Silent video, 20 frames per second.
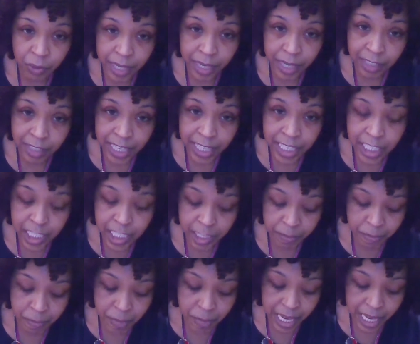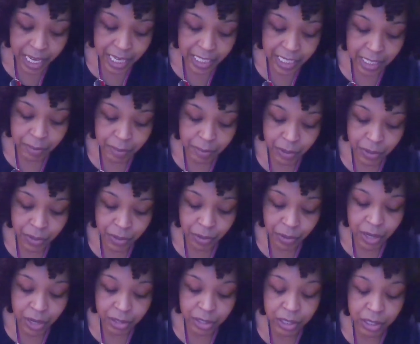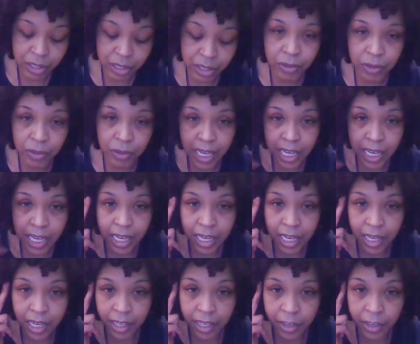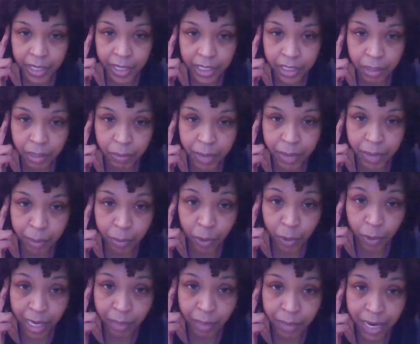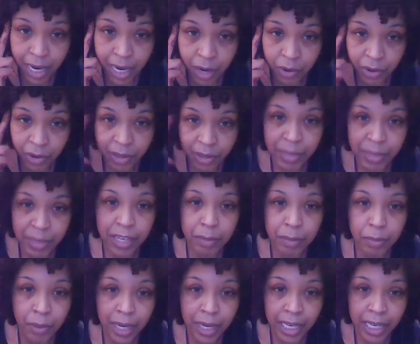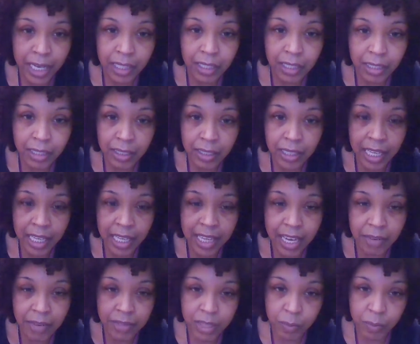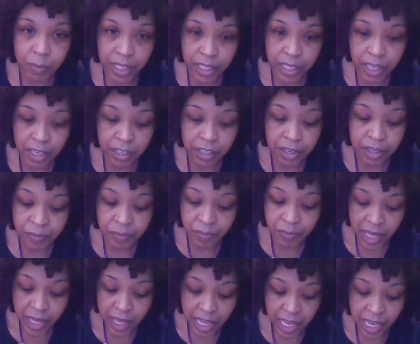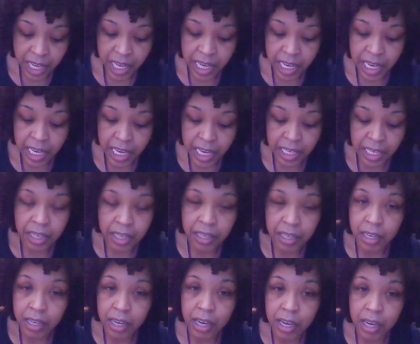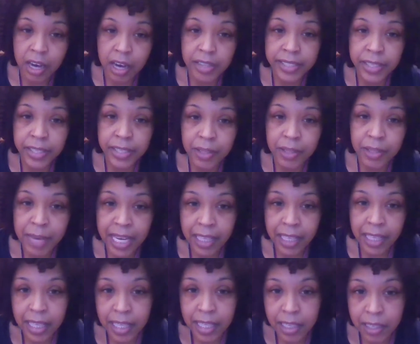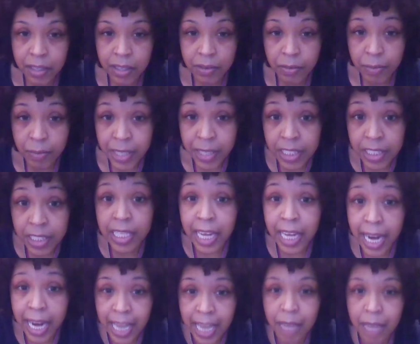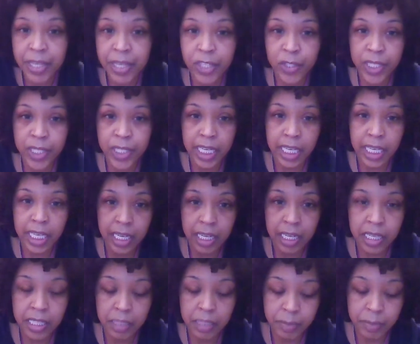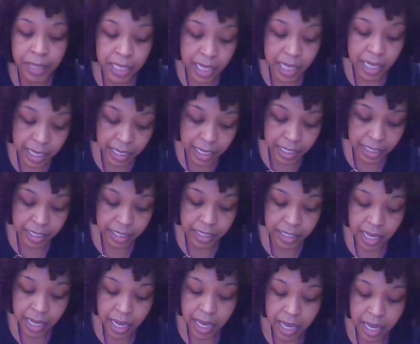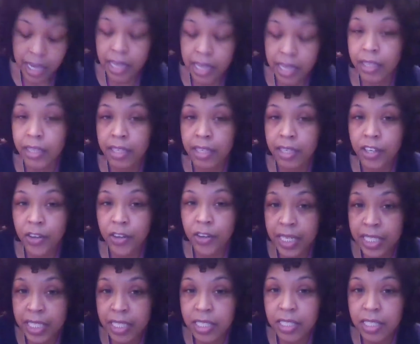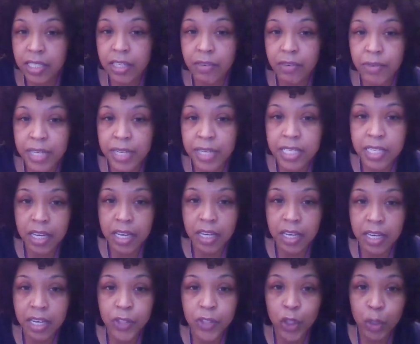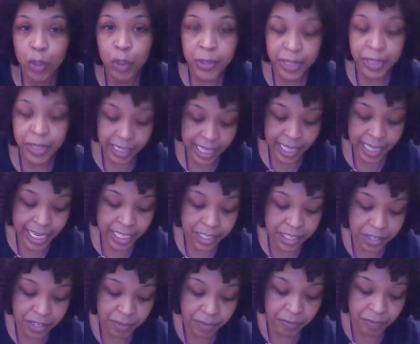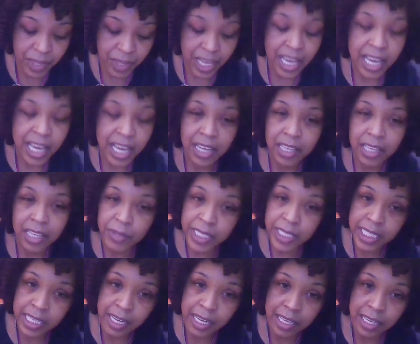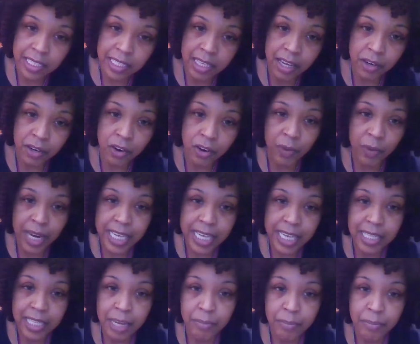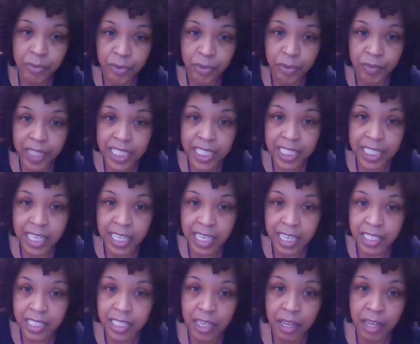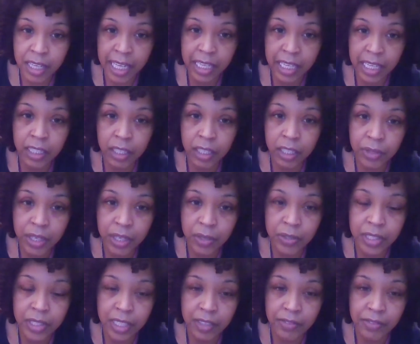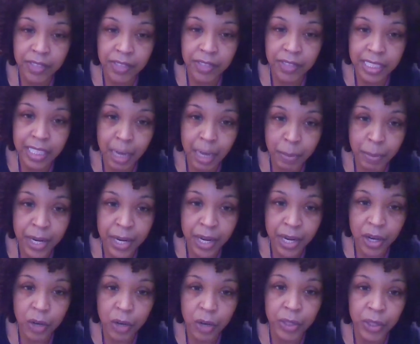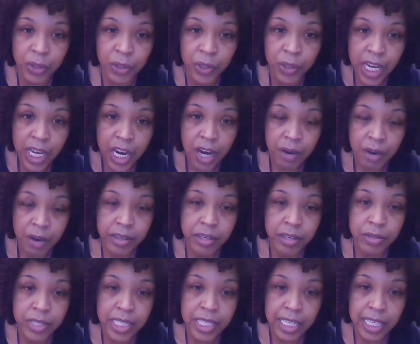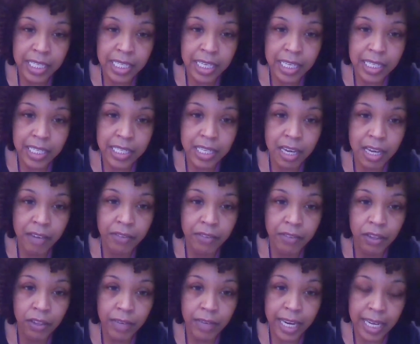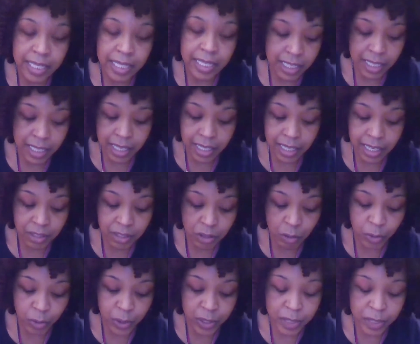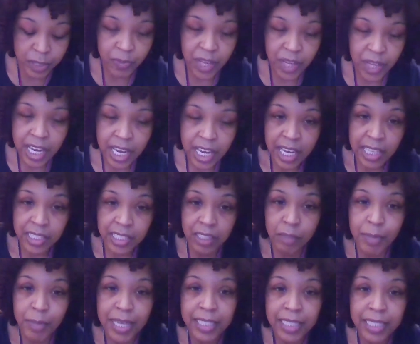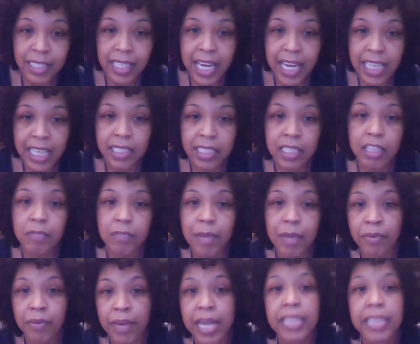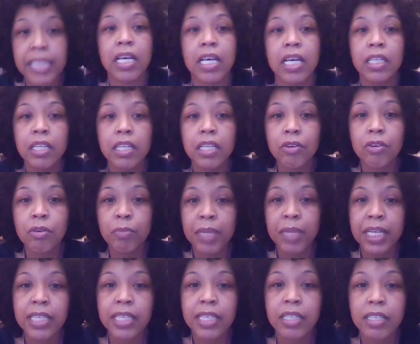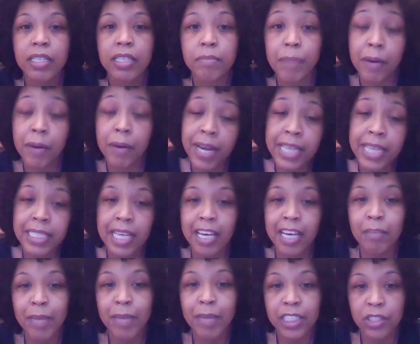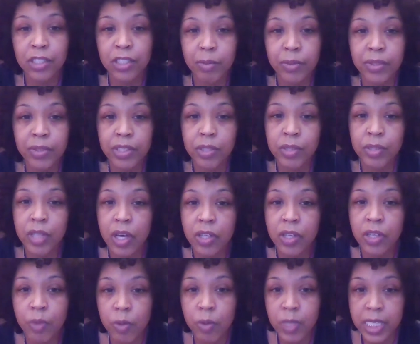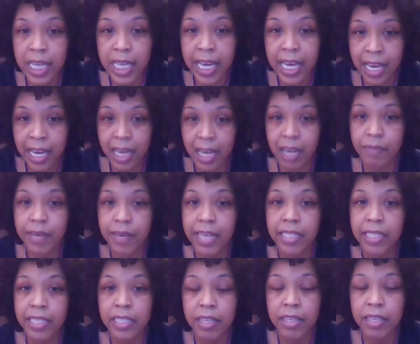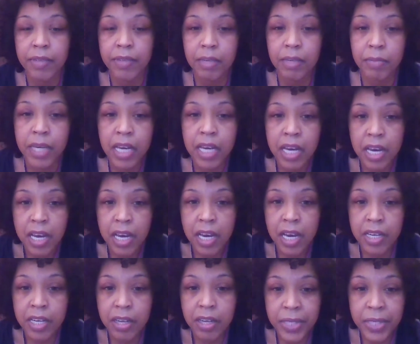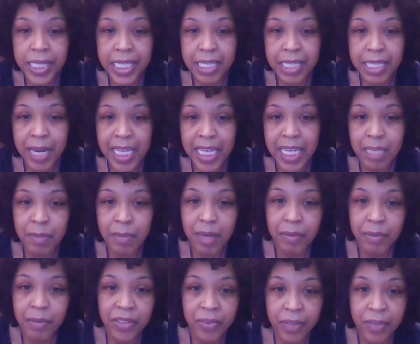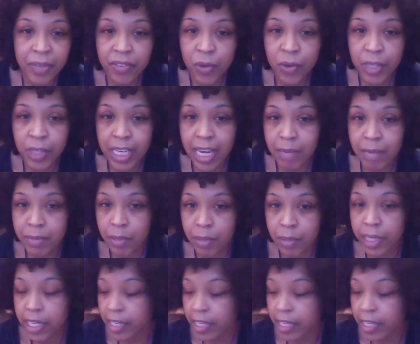rate of aging, and it's supposed to also increase your brain power and make your brain like that of someone younger. And also, the reason that I am interested in it is because it decreases your risk of tumors and cancer. And there were studies done on rats that proved this. Like a low dose of this Deprenyl will reduce the incidence of your rats getting tumors. So basically, I just give my rats a little bit, my rats and my gerbils, those are all the rodents I have. I just give them a dose of this medicine maybe 3-4 times a